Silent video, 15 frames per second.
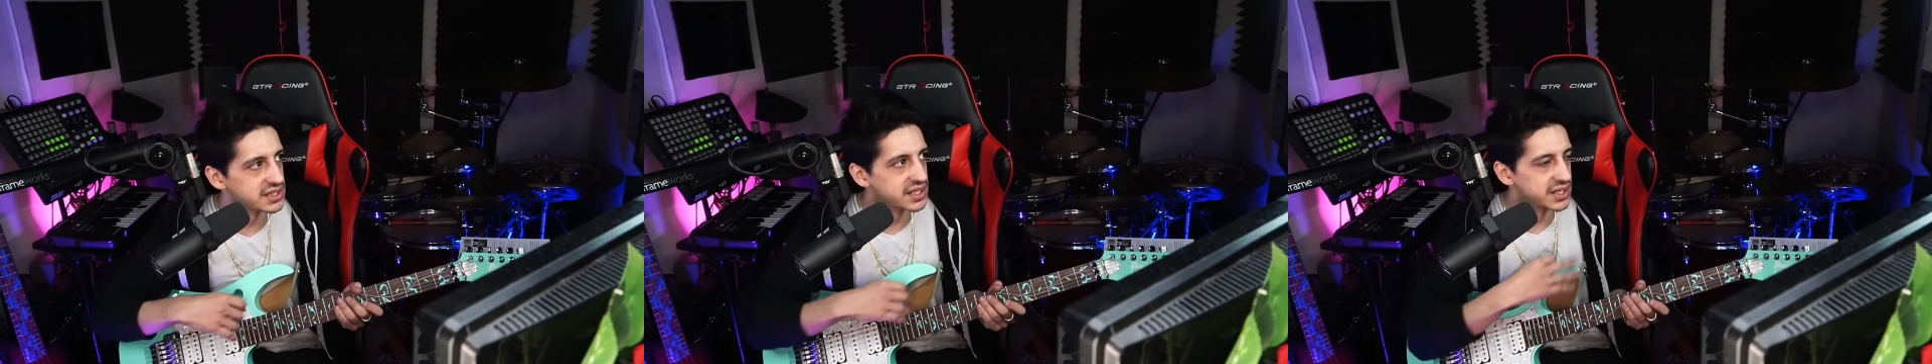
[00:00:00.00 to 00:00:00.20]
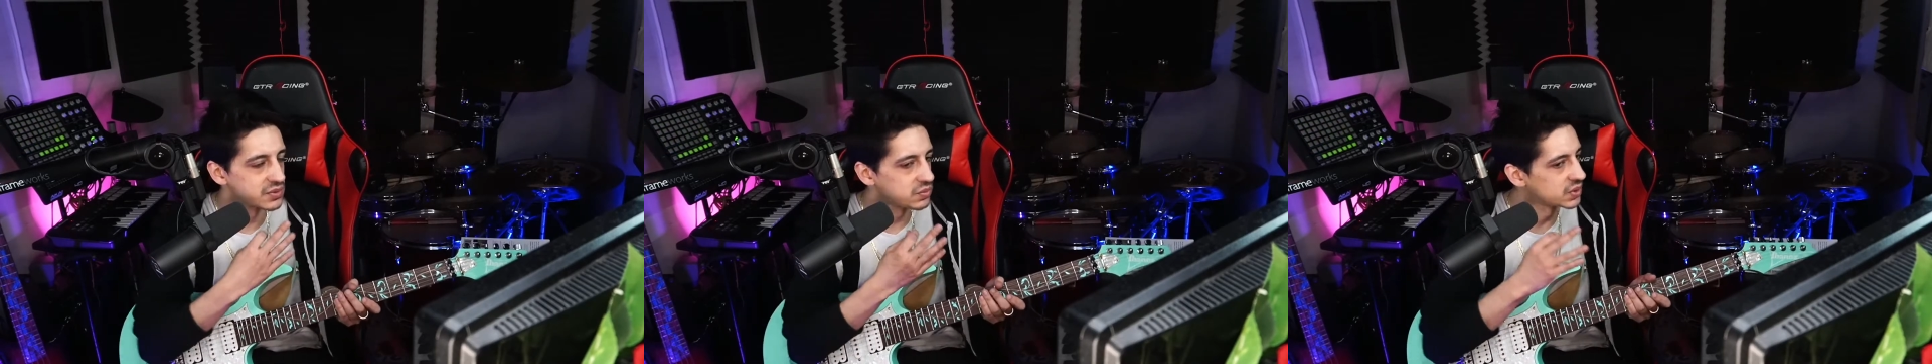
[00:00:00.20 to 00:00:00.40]

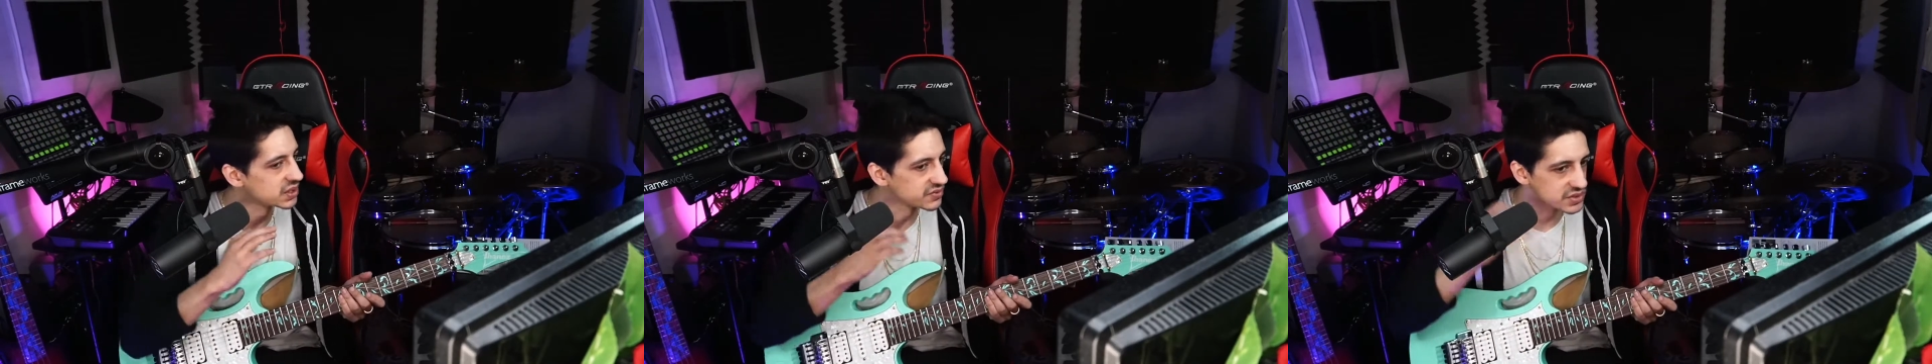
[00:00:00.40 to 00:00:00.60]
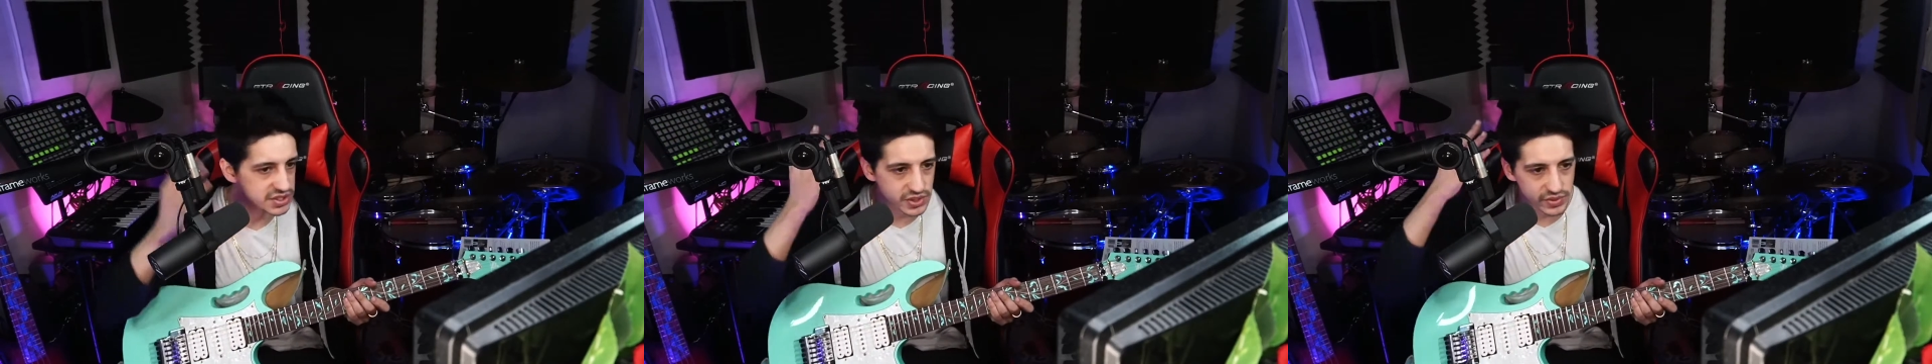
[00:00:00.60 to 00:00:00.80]
like whatever
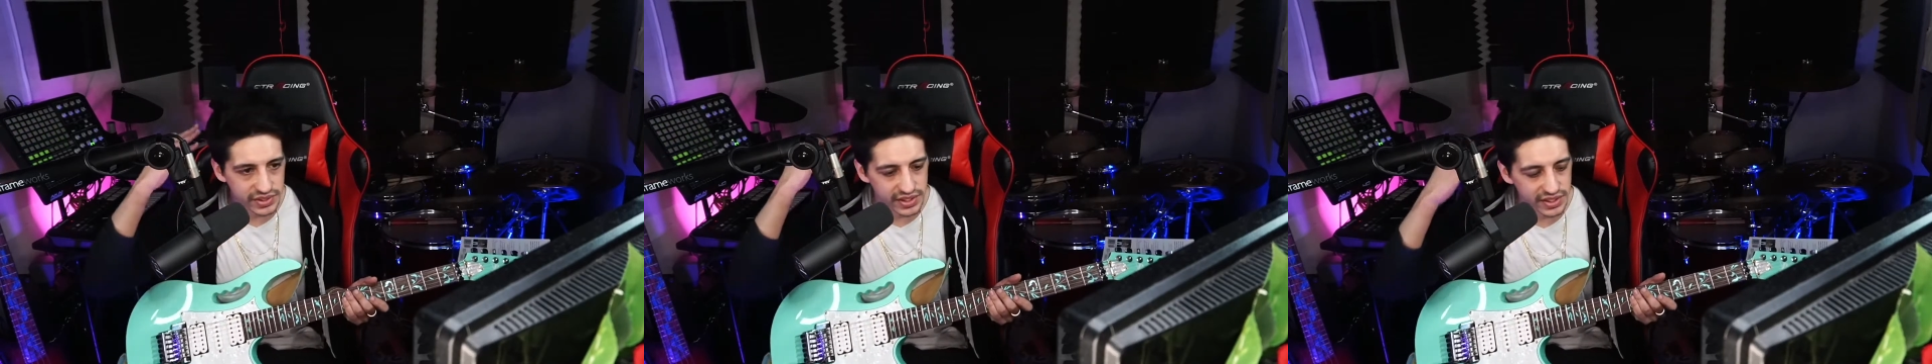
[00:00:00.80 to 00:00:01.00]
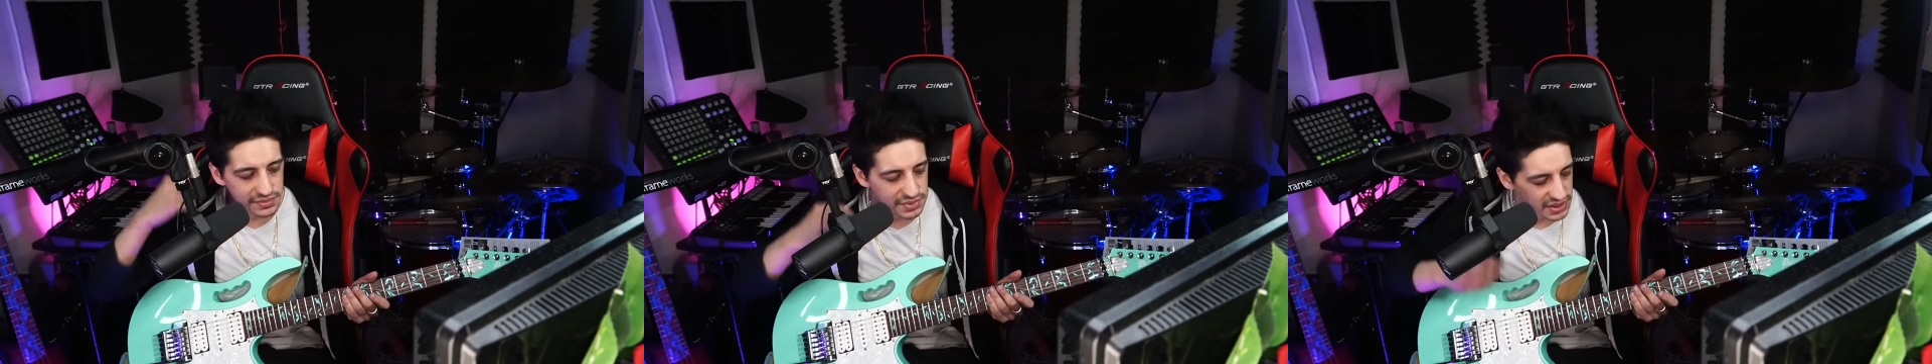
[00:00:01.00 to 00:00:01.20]
is going
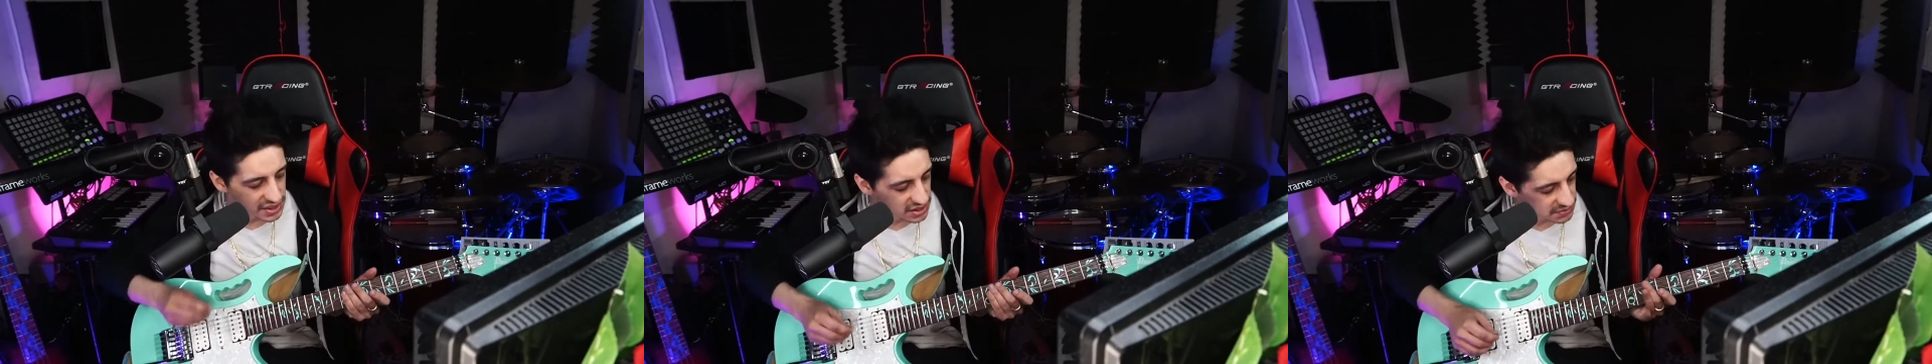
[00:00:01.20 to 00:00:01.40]
on up here.